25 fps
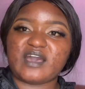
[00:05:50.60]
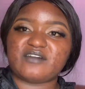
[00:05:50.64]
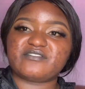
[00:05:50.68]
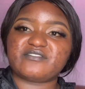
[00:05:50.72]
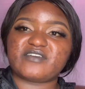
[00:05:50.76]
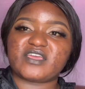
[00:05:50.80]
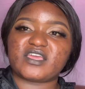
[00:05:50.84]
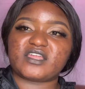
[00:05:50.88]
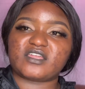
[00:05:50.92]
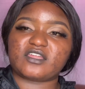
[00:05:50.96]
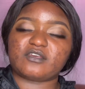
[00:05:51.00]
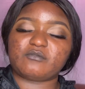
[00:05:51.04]

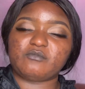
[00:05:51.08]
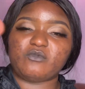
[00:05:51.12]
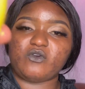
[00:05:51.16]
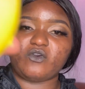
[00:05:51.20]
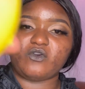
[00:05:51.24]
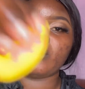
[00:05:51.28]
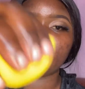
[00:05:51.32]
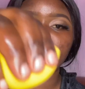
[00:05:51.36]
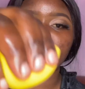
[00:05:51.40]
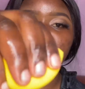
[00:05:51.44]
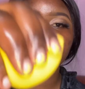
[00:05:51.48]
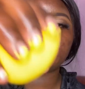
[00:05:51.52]
any more
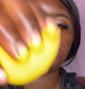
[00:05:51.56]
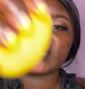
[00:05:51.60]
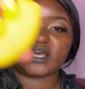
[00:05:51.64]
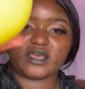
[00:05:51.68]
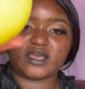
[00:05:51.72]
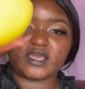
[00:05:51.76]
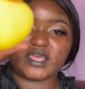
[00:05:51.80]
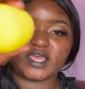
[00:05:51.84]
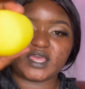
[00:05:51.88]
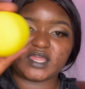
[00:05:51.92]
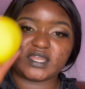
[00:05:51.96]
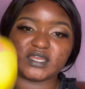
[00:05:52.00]
water,
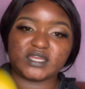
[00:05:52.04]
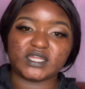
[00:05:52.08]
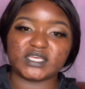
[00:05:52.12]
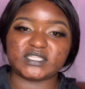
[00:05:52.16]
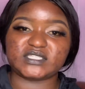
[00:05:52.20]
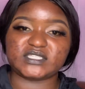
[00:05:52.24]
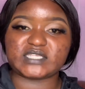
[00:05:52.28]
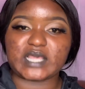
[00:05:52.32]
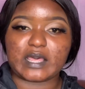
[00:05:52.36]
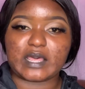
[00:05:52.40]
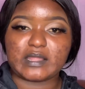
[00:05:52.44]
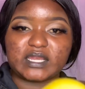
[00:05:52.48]
and it's
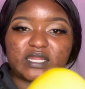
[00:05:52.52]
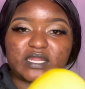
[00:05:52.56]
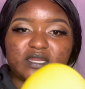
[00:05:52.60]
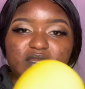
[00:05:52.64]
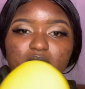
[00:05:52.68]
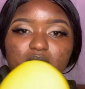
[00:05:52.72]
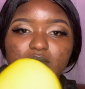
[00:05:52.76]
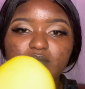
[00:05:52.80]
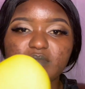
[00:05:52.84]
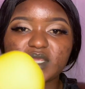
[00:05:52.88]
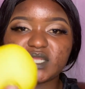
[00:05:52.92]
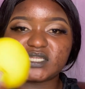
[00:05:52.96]
a little
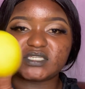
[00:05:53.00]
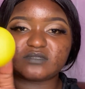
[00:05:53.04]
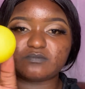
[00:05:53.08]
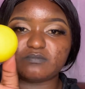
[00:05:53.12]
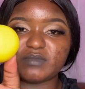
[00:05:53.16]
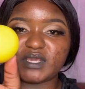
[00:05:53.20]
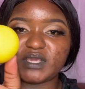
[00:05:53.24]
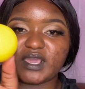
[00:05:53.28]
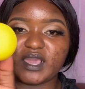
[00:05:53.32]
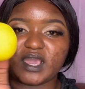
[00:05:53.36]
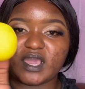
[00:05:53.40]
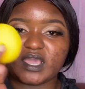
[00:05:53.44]
bit
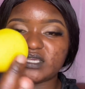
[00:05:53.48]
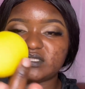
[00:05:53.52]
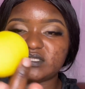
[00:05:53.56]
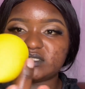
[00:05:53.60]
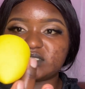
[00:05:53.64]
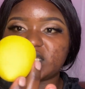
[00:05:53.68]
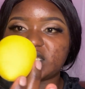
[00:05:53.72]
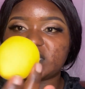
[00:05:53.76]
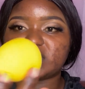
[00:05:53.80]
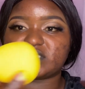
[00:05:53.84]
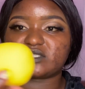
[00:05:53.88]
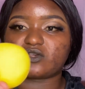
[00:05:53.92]
bigger in
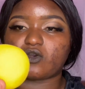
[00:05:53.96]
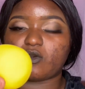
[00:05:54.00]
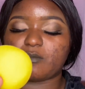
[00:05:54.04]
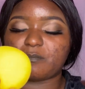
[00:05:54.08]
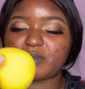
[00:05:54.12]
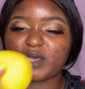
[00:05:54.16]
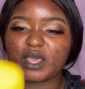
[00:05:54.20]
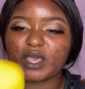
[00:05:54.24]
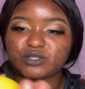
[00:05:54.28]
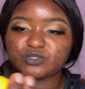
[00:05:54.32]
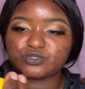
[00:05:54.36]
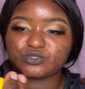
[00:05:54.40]
size
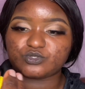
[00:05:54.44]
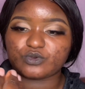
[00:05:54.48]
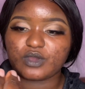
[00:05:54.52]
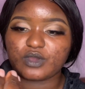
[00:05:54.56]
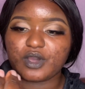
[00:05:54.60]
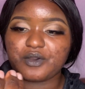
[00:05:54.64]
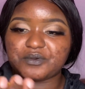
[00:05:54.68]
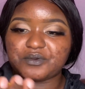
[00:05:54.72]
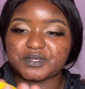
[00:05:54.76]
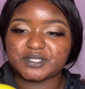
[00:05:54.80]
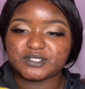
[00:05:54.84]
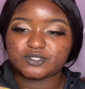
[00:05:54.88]
compared to how
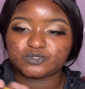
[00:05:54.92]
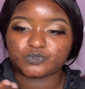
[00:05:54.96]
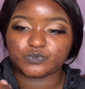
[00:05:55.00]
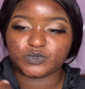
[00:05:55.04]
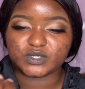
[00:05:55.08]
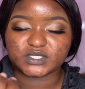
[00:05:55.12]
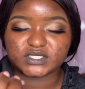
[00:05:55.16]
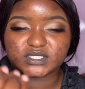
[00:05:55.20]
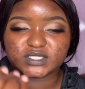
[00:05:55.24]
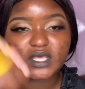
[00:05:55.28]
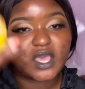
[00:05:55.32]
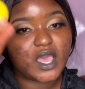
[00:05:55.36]
it
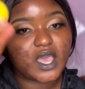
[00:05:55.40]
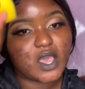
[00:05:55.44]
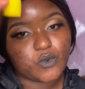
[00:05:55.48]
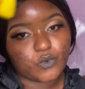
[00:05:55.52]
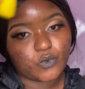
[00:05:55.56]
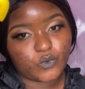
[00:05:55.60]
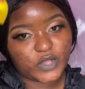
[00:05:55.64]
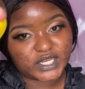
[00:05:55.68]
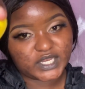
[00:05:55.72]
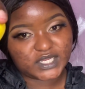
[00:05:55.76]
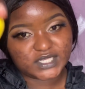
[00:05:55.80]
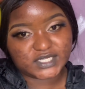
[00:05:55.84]
was
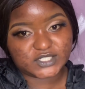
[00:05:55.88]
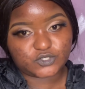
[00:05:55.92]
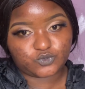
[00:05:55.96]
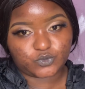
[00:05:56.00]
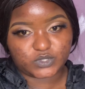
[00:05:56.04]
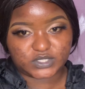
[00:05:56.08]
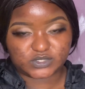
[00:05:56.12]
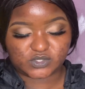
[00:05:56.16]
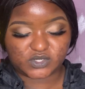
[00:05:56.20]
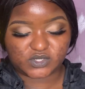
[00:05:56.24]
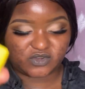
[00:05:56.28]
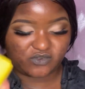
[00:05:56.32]
when it was
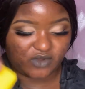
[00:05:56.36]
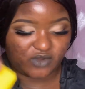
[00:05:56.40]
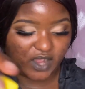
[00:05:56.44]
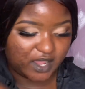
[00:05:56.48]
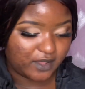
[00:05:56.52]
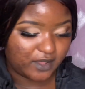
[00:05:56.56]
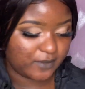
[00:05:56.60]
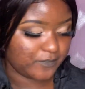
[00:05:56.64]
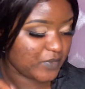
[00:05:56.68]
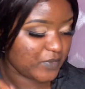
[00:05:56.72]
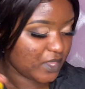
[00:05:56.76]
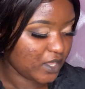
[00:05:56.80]
dry.
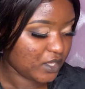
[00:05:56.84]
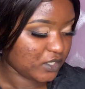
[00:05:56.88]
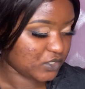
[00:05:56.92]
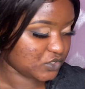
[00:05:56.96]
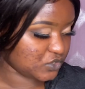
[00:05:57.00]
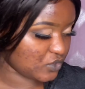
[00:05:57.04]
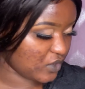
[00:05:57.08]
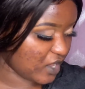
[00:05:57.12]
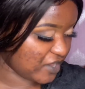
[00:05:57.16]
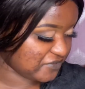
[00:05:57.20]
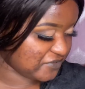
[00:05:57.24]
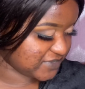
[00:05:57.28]
So
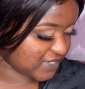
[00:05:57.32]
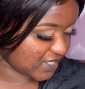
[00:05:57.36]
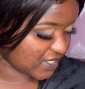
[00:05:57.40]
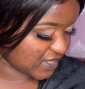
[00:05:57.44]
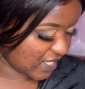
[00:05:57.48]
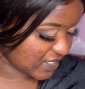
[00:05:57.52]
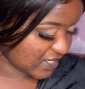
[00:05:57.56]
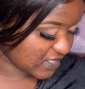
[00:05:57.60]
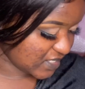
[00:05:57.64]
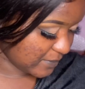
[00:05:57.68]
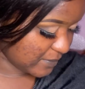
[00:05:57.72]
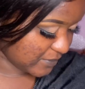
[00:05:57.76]
after that,
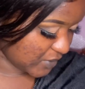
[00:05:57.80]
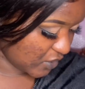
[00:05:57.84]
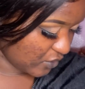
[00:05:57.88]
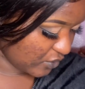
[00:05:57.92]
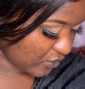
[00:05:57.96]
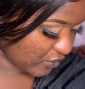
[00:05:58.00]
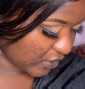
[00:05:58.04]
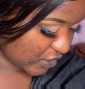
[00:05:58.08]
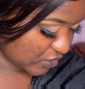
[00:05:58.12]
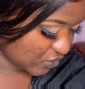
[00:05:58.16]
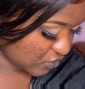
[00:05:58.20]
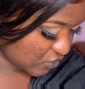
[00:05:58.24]
I'm now
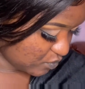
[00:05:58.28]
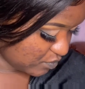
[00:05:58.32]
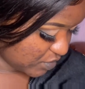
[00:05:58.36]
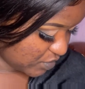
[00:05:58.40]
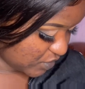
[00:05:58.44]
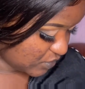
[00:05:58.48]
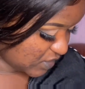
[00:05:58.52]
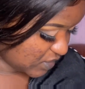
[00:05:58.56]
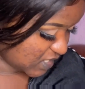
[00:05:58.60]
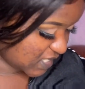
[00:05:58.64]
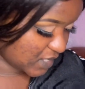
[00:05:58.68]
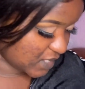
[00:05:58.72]
going to be
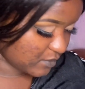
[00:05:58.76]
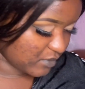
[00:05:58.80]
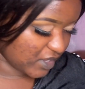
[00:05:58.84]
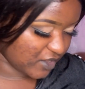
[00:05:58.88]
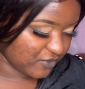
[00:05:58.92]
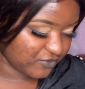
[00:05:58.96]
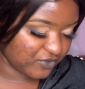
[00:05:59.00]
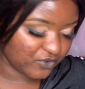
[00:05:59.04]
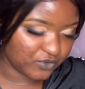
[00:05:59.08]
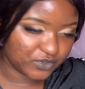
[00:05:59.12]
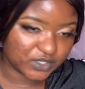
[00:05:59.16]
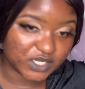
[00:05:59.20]
using my
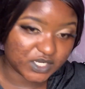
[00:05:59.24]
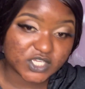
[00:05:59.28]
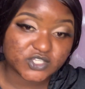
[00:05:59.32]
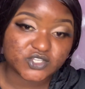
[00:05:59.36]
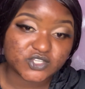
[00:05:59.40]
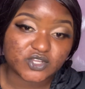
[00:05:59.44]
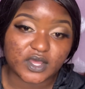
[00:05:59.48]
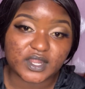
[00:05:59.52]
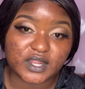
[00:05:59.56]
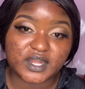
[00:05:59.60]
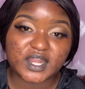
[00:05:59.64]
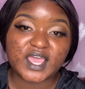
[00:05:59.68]

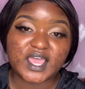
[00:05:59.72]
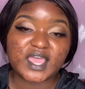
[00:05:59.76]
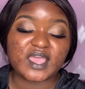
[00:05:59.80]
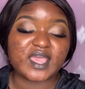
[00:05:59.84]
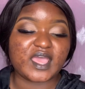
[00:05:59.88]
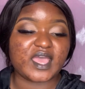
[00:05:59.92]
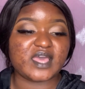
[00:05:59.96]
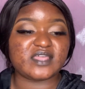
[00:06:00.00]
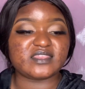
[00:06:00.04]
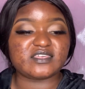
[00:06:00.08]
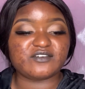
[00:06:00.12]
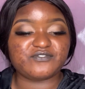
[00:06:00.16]
foundation,
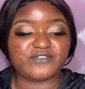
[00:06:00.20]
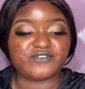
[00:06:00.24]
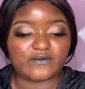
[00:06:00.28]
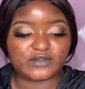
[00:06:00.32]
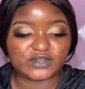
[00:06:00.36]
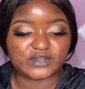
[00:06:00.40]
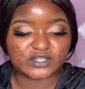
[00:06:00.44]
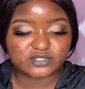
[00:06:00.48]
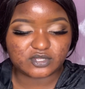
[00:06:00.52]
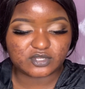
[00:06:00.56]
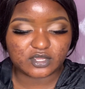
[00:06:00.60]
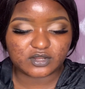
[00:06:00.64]
and the
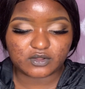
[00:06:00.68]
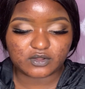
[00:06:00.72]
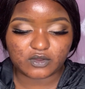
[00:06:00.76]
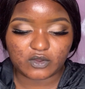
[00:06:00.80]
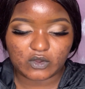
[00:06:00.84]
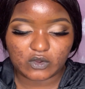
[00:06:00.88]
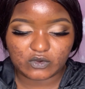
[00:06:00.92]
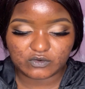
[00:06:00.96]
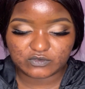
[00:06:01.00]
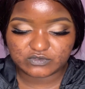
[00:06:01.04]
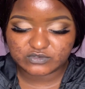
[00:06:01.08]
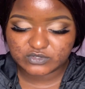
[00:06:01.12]
foundation
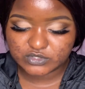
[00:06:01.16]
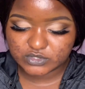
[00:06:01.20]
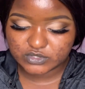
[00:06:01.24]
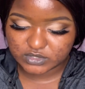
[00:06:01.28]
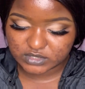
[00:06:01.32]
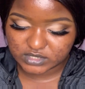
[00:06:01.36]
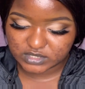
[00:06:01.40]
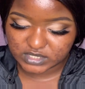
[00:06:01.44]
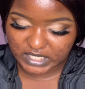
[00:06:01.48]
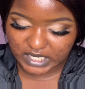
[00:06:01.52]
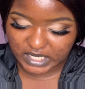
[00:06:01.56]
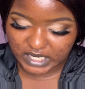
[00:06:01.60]
of
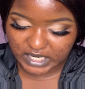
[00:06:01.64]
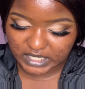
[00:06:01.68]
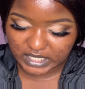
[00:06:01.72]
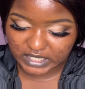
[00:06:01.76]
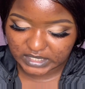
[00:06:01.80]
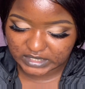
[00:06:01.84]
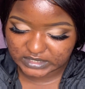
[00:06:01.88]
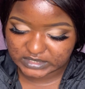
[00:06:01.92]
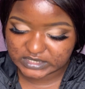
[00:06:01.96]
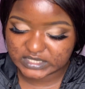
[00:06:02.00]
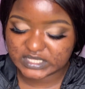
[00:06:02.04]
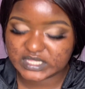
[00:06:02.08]
today
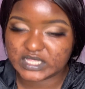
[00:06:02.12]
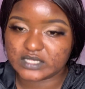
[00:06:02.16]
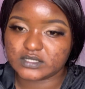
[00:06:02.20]
is this